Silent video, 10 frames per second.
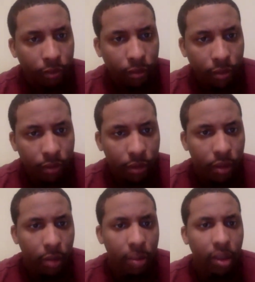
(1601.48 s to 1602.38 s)

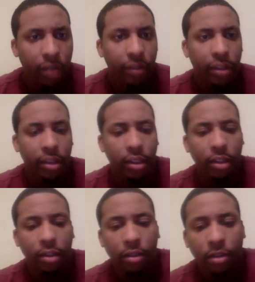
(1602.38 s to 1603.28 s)
Falcons'
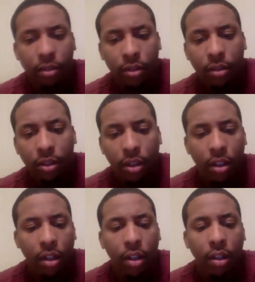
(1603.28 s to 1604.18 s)
defense, they
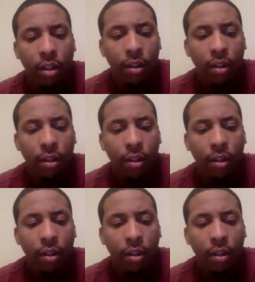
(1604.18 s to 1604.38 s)
horrible.